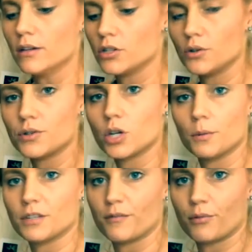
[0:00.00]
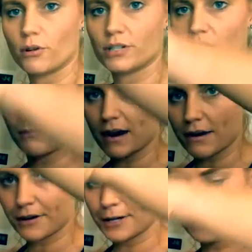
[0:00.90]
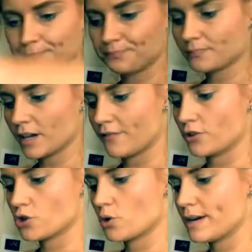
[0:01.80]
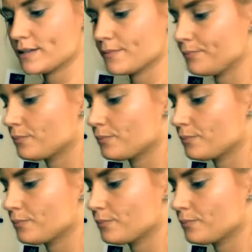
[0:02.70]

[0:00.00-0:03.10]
2 scoops of protein powder of your choice,